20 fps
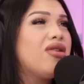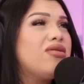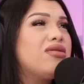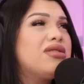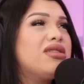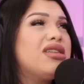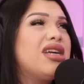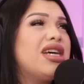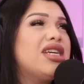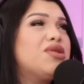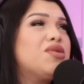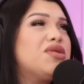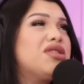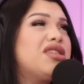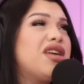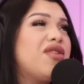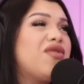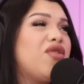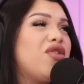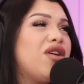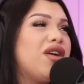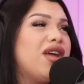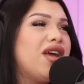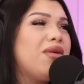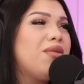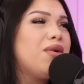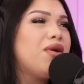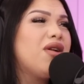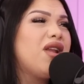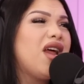those nice words like 4
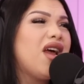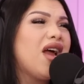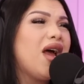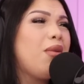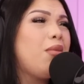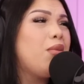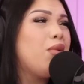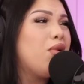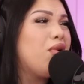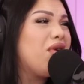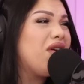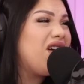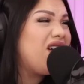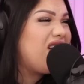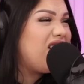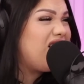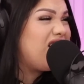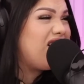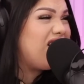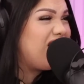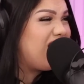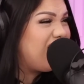a.m. You're like, I'm bored.